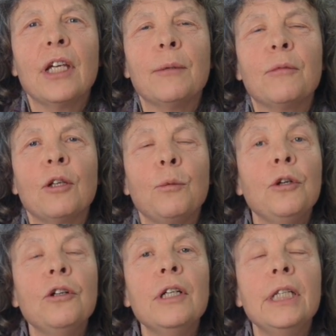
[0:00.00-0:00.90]
There
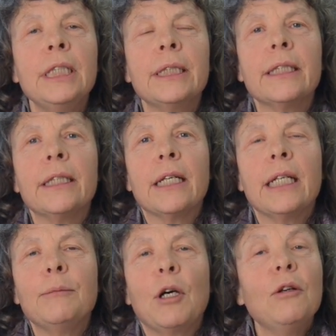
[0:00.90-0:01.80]
were
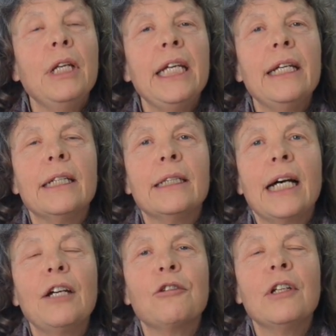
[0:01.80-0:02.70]
only
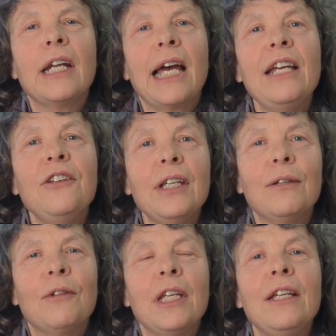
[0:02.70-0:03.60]
180
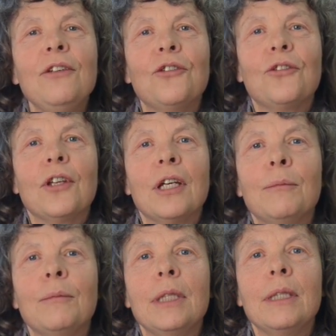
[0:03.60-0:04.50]
of these
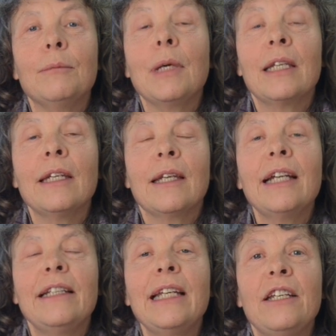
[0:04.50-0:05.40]
by
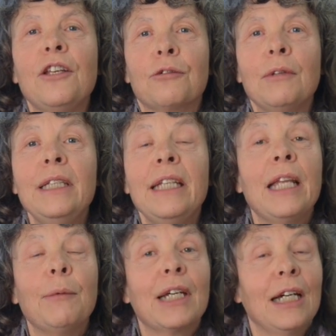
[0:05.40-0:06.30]
1983, and then
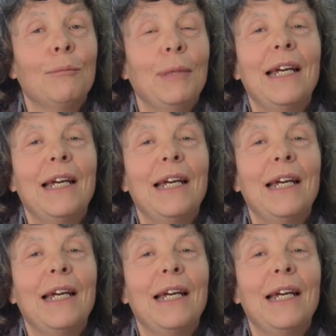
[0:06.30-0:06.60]
they were cut